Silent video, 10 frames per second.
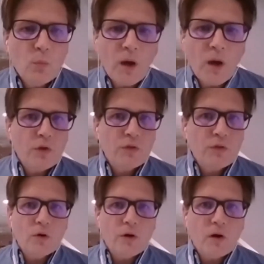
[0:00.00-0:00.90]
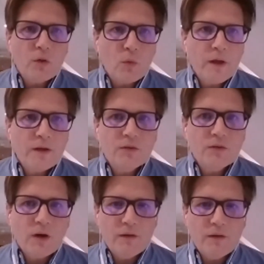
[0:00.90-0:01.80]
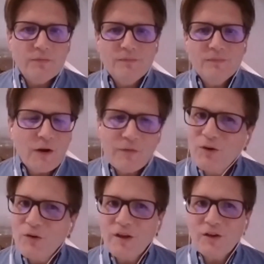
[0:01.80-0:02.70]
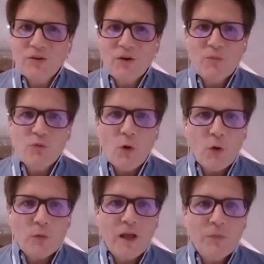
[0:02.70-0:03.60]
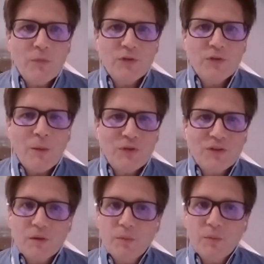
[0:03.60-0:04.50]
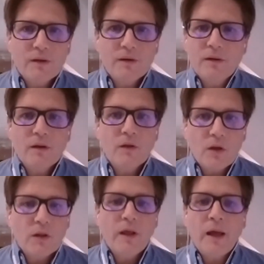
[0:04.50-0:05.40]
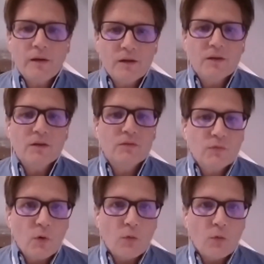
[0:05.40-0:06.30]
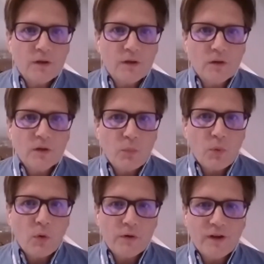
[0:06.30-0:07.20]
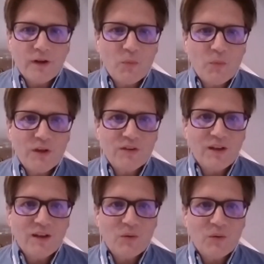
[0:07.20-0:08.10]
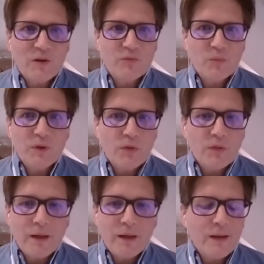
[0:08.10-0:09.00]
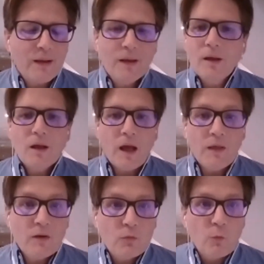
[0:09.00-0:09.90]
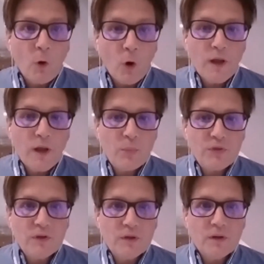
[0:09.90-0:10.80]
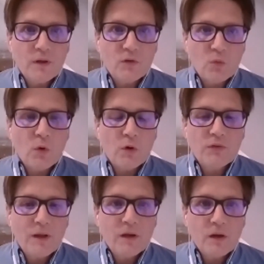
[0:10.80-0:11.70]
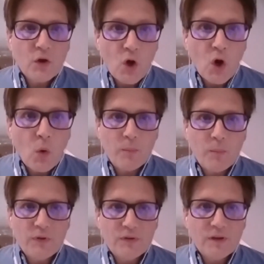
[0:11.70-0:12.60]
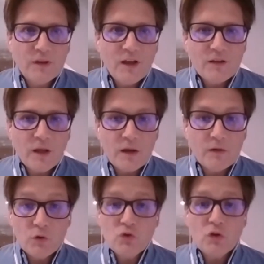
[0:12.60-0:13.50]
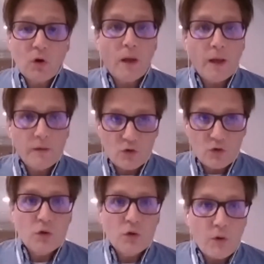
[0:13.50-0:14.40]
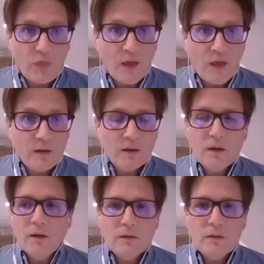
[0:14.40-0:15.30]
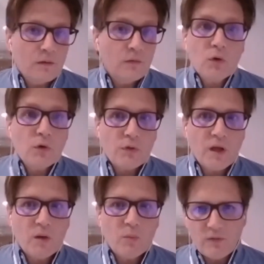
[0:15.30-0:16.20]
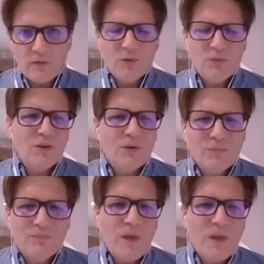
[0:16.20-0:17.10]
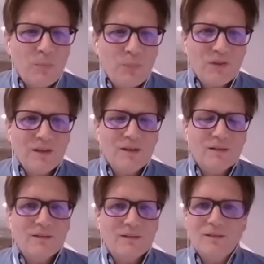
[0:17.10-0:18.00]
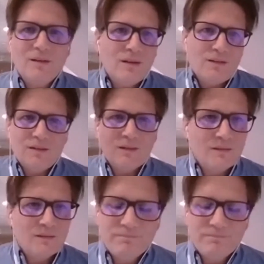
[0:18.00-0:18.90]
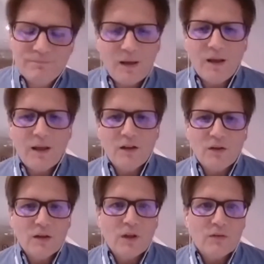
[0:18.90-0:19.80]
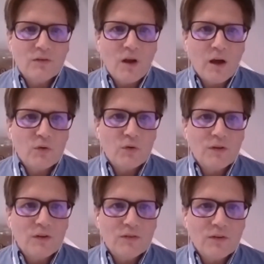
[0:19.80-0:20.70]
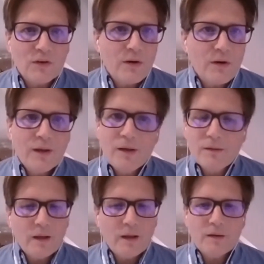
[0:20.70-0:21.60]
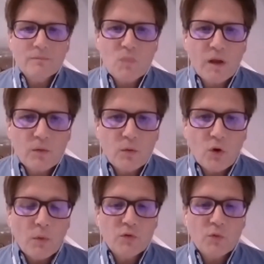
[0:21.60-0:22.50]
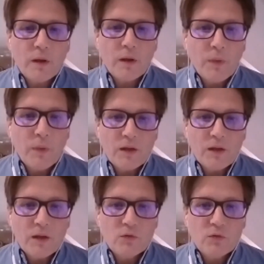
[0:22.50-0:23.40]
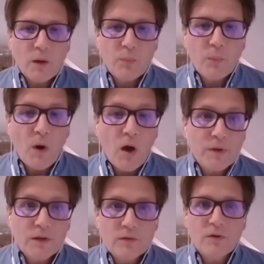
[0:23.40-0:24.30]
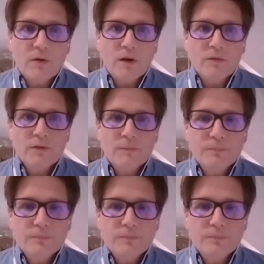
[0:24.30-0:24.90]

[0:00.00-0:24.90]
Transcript: I'm with Lauren all the way. And I haven't heard that term rote empathy, but that is for real important. I hope that's a takeaway for people, that I think rote empathy is worse than no empathy. That If you just go ahead and do your thing, then do your thing. But if you do empathy and it's just, it's not sincere, then you almost may as well not bother because it's a turnoff.